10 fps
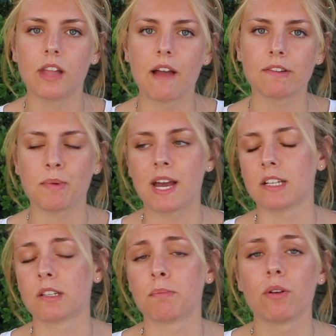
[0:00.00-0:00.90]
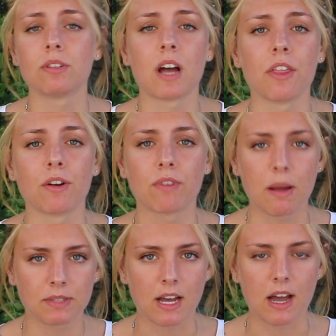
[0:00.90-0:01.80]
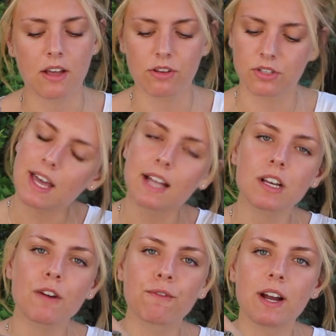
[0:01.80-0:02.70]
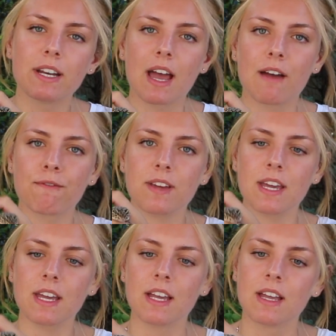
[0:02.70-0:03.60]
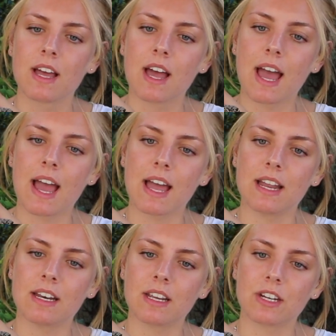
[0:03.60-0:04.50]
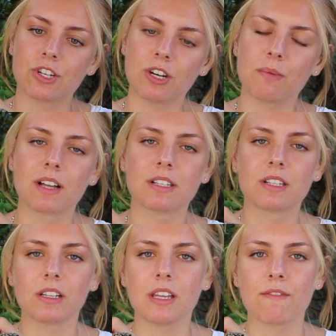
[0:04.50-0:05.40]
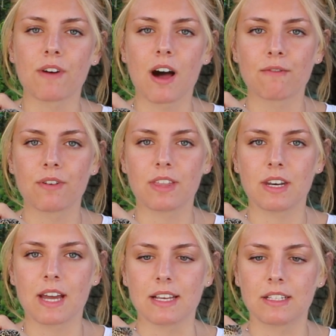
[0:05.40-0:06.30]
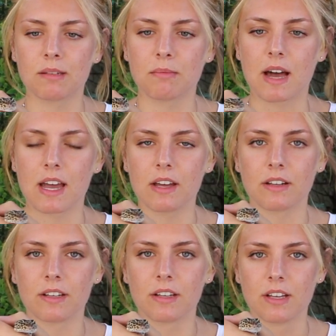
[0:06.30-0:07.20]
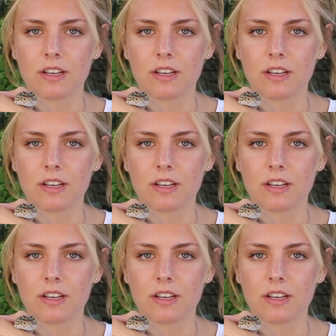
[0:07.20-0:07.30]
lifespan as opposed to other reptiles. That's our friend Effie, and she wants to leave off with a nice smile.